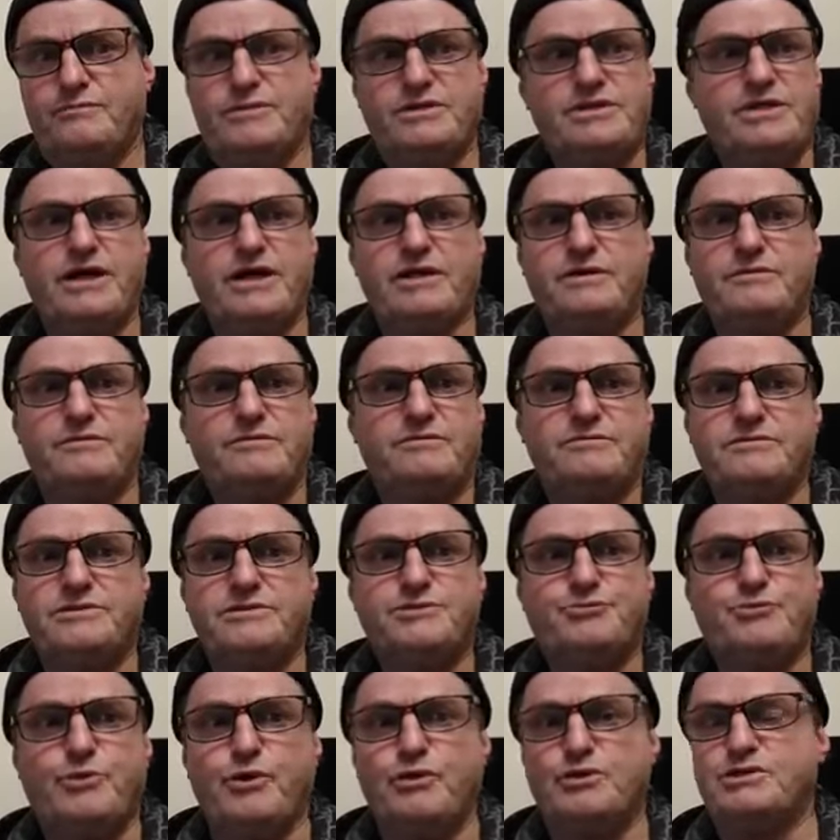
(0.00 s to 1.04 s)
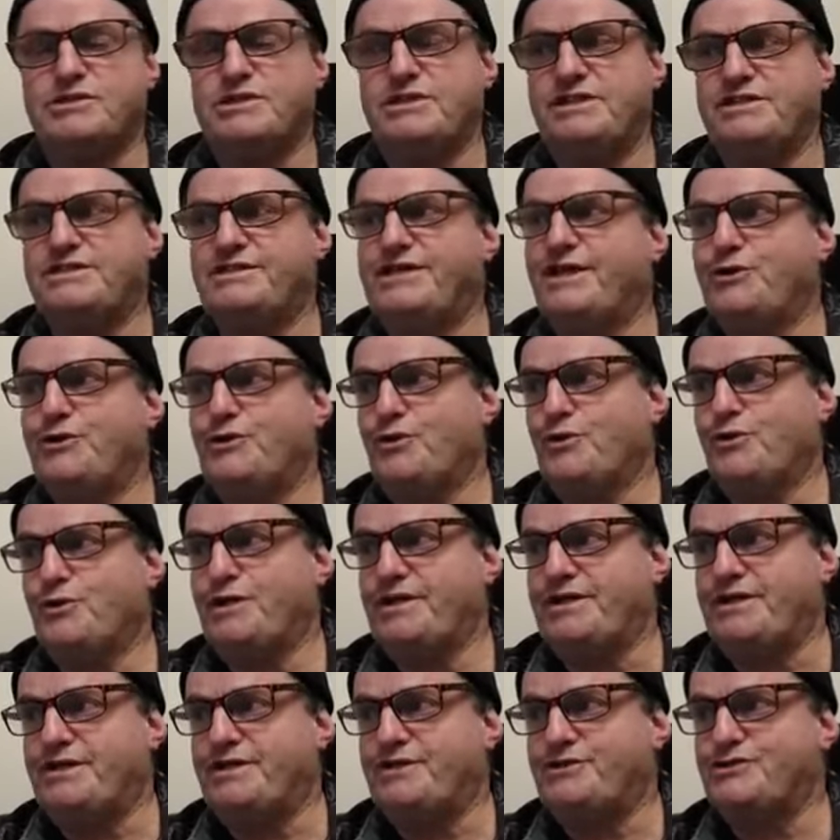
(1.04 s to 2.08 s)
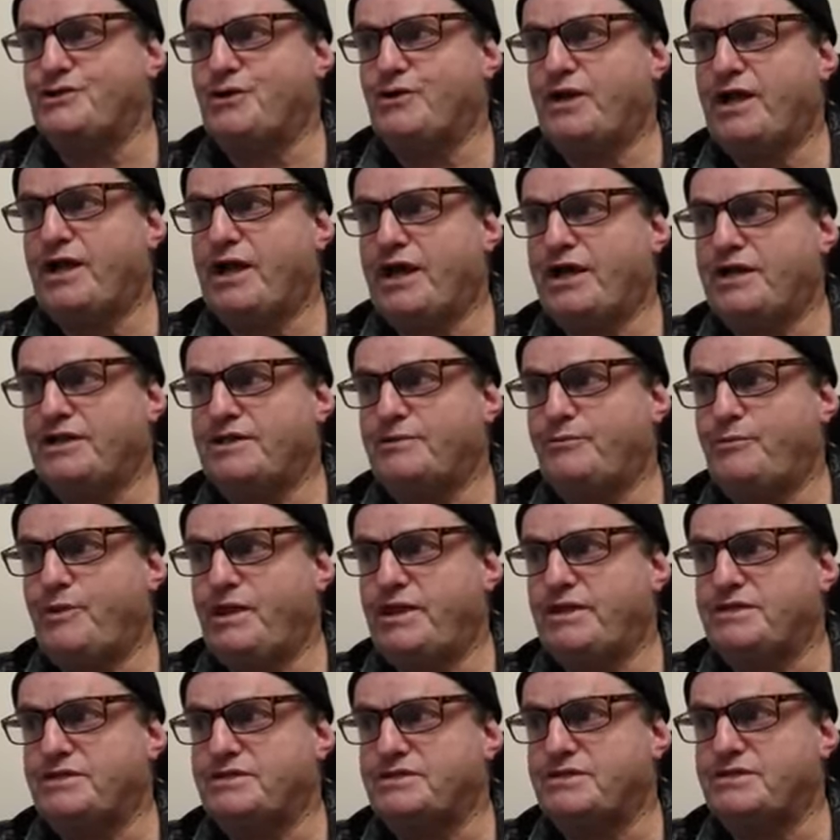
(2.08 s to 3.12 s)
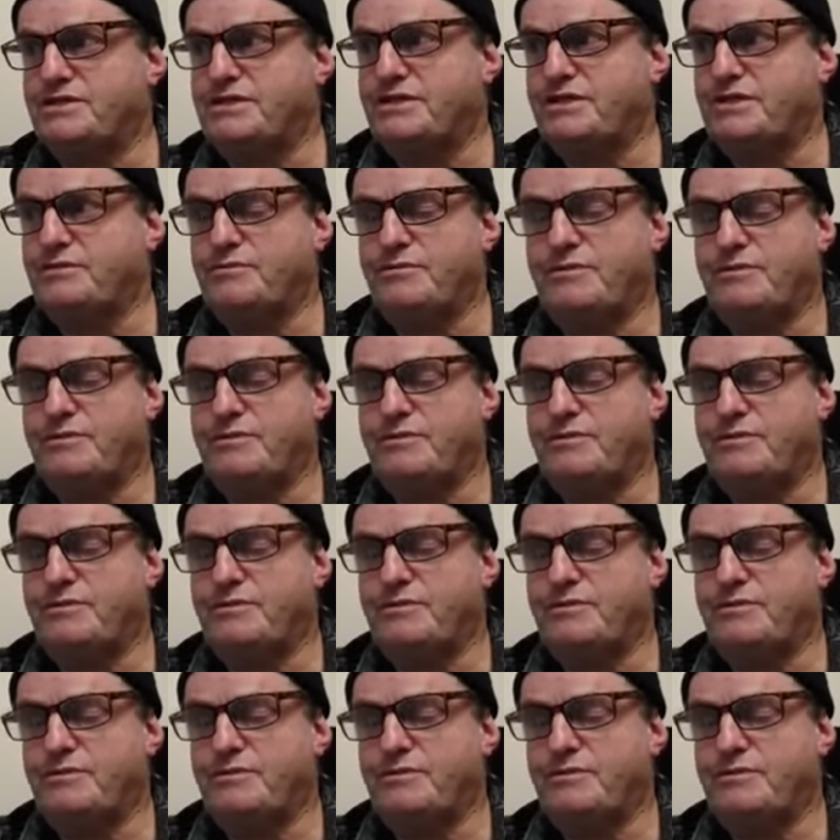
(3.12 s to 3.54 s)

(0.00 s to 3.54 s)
But they're spiritually dead already, so it hardly matters to them.